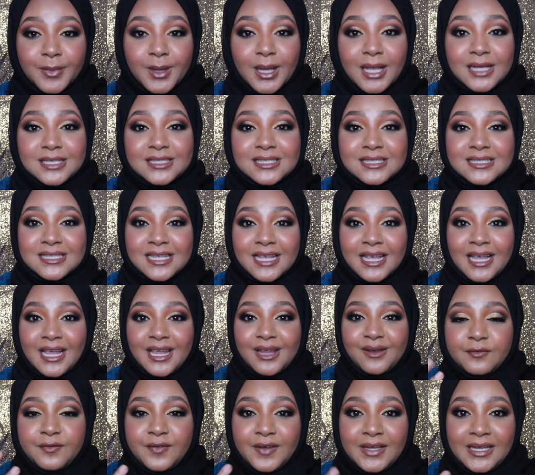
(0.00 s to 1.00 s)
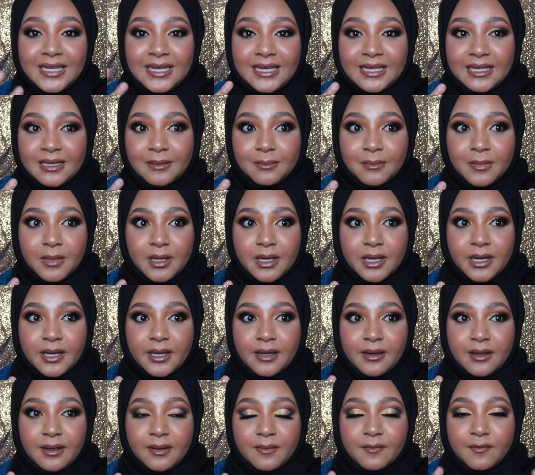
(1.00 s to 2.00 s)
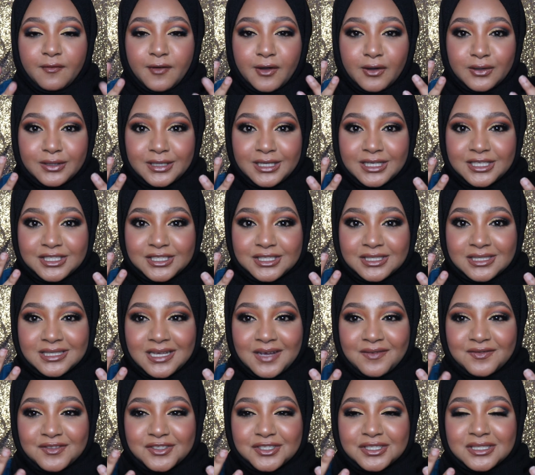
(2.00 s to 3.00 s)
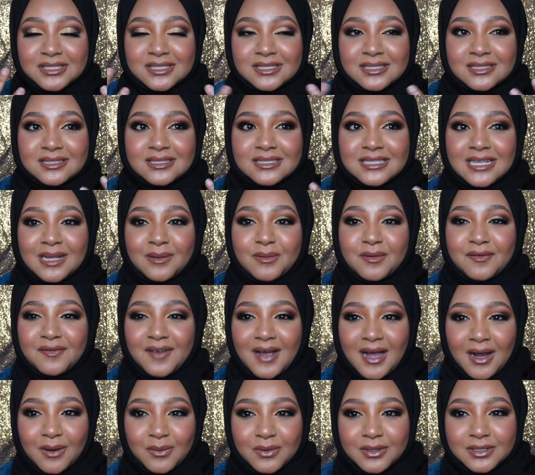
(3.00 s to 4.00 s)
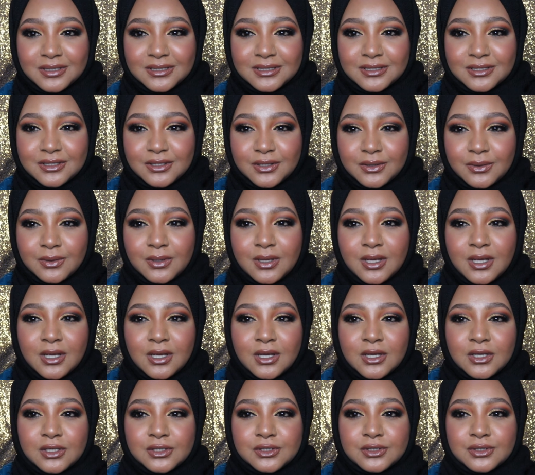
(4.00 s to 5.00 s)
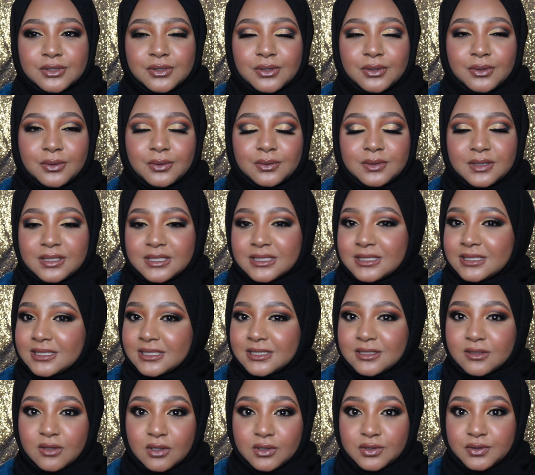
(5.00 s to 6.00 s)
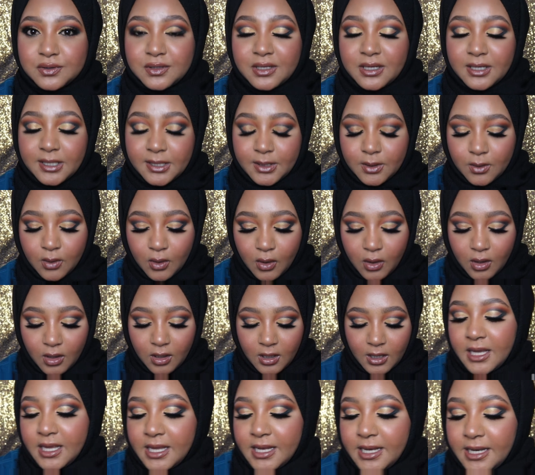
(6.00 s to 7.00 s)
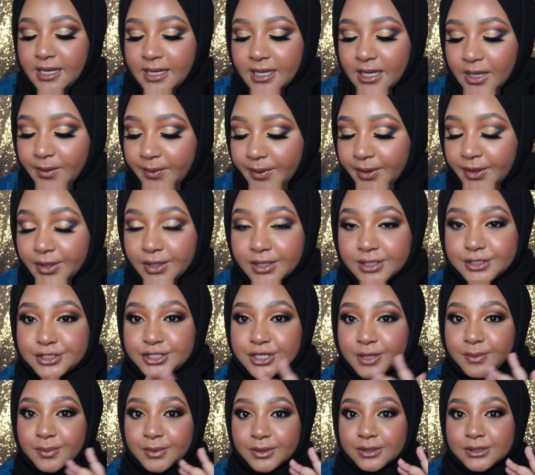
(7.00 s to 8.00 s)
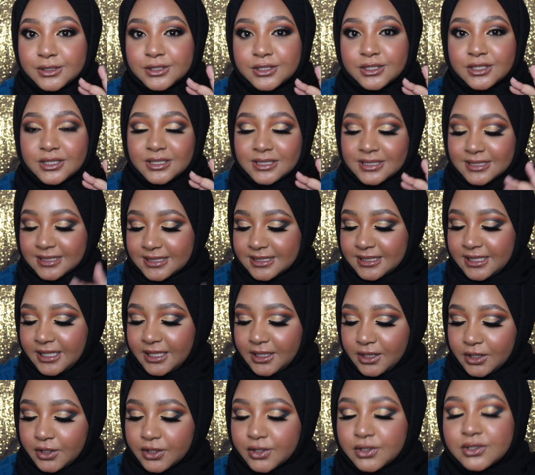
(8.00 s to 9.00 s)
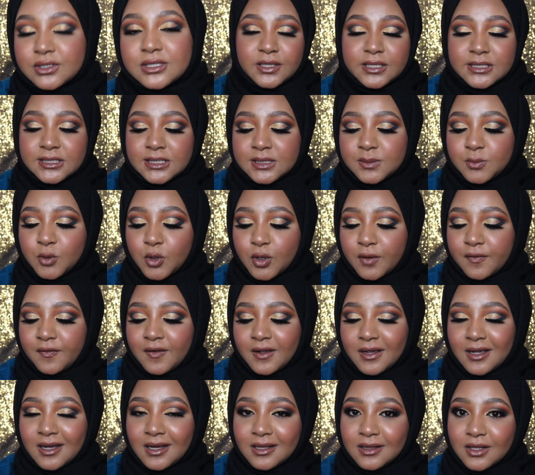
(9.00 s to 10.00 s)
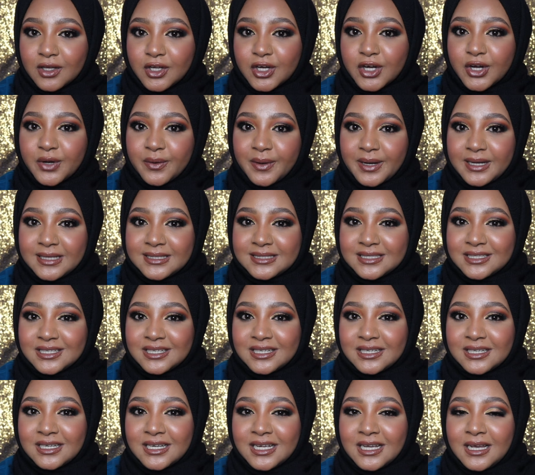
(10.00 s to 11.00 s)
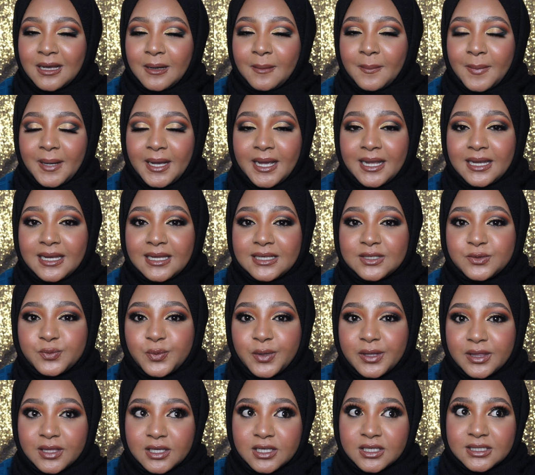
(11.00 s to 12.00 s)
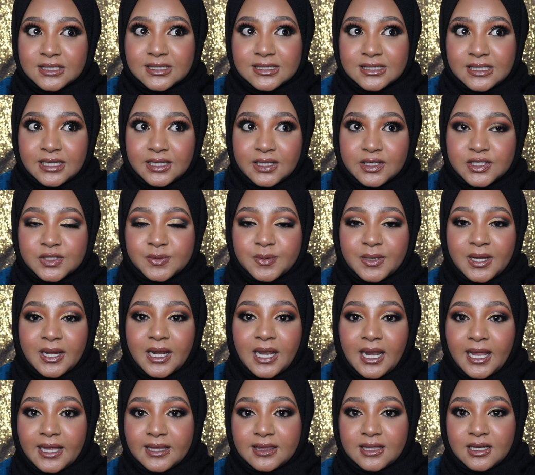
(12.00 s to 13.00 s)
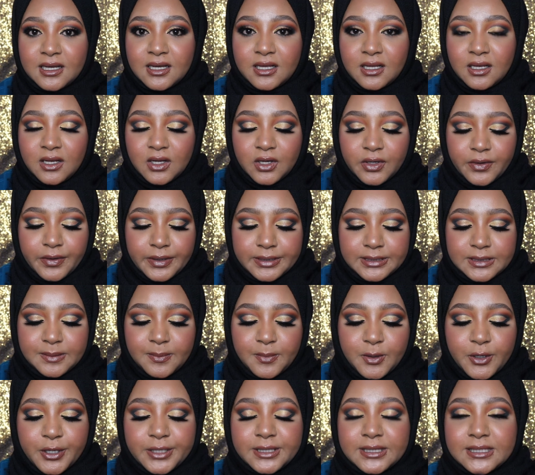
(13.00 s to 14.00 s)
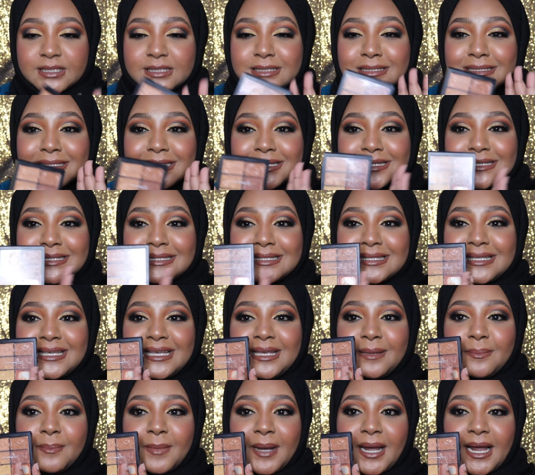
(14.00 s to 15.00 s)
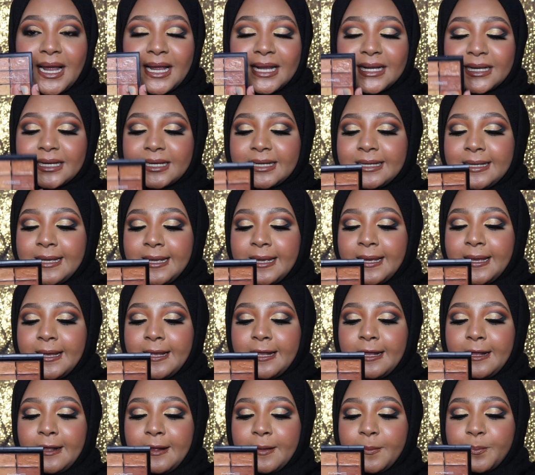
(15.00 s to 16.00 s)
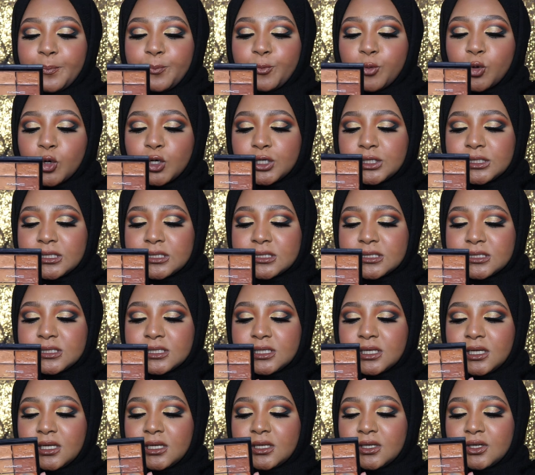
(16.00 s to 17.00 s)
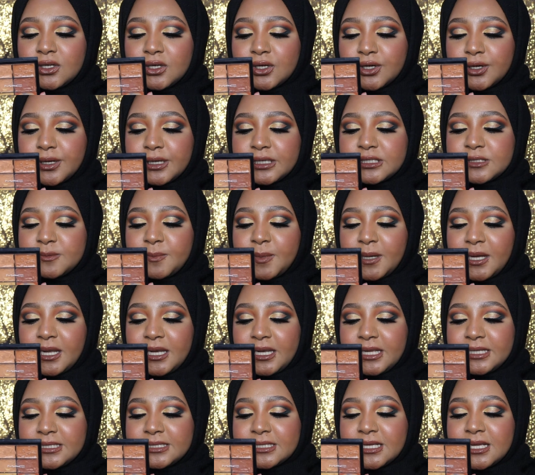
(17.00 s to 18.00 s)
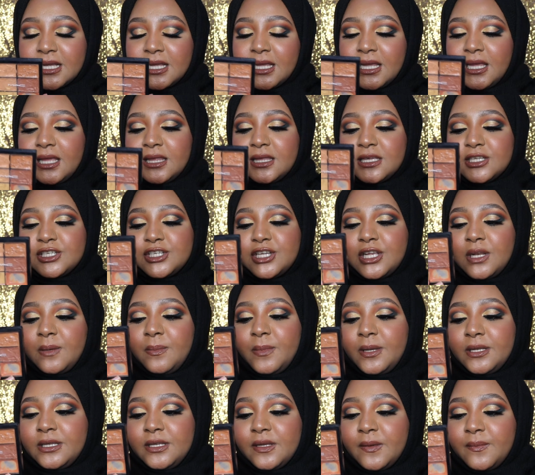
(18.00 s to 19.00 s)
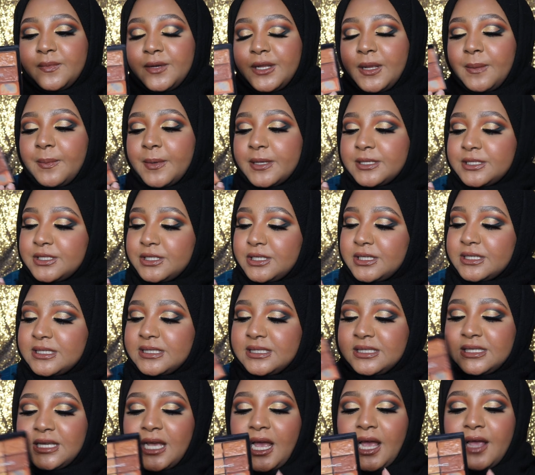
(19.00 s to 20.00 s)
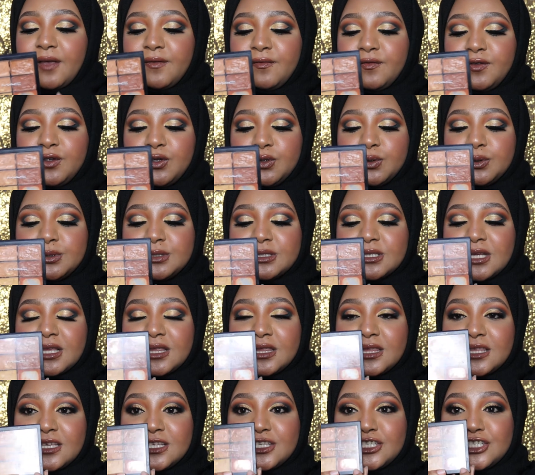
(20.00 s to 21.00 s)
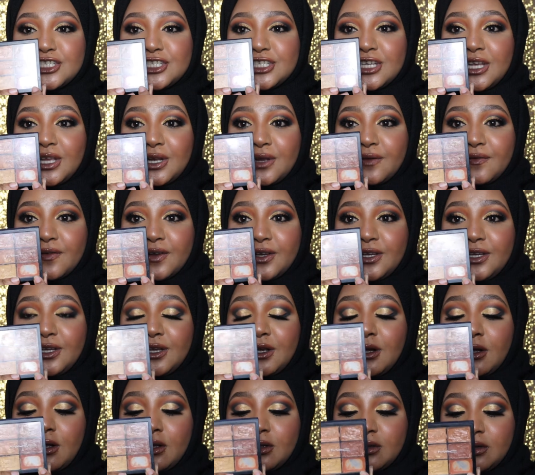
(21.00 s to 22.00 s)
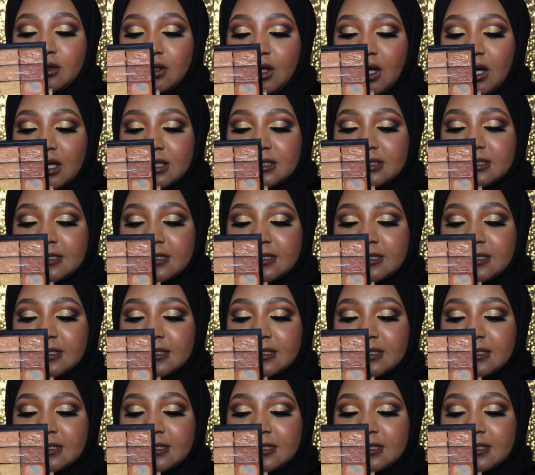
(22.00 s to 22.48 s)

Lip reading: I just hate feeling my foundation after a certain time of hours, so this does not do that at all. Now we're gonna jump onto concealers. This is more of a color corrector palette with concealers, but I like the color corrector part. This is the MAC Pore Conceal and Correct palette in the shade medium deep. As you can see, I have used this shade over here a lot.